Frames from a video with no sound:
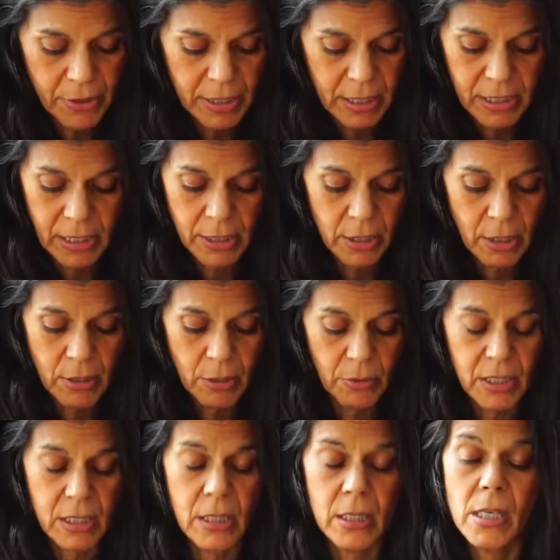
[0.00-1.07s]
it is, I don't know what
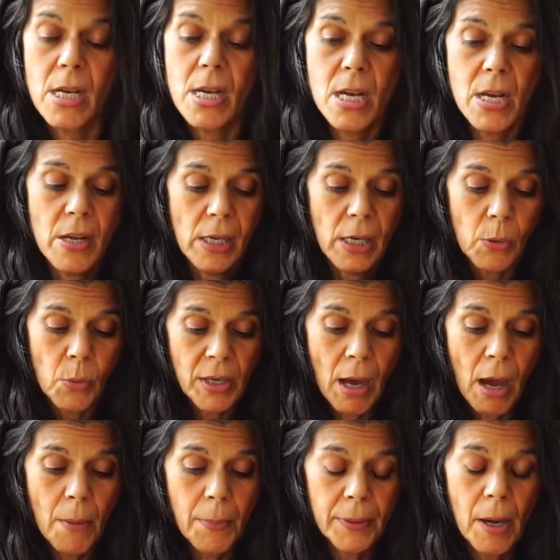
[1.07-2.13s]
it is, went
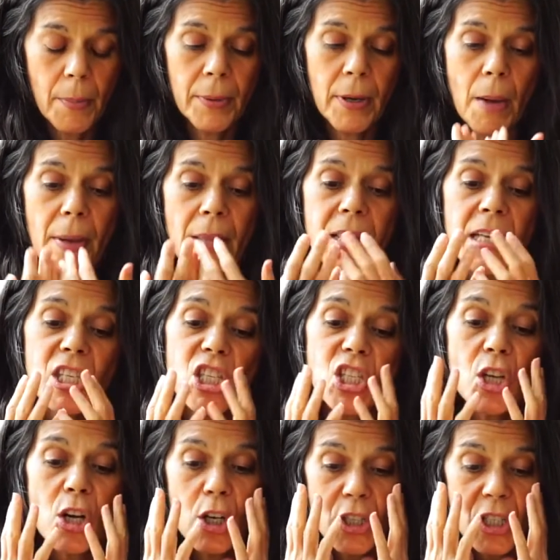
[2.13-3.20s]
up and up and up, and then
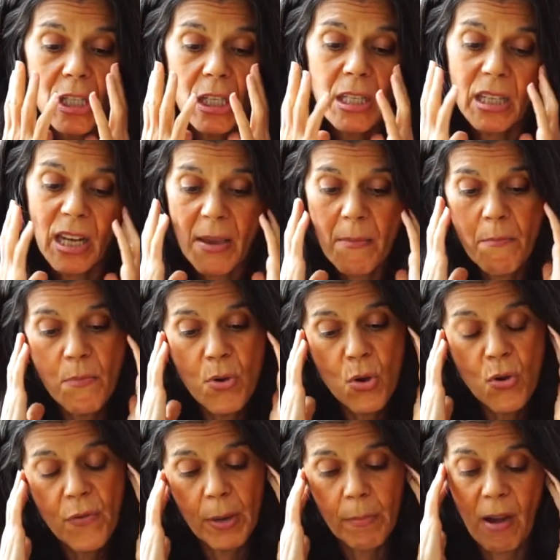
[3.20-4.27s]
started like
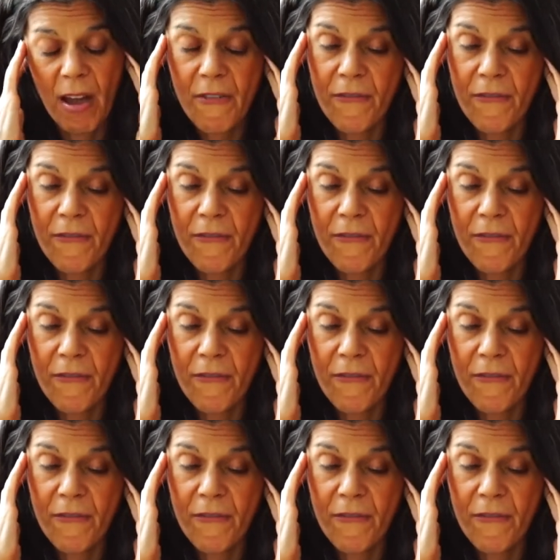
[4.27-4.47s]
moving my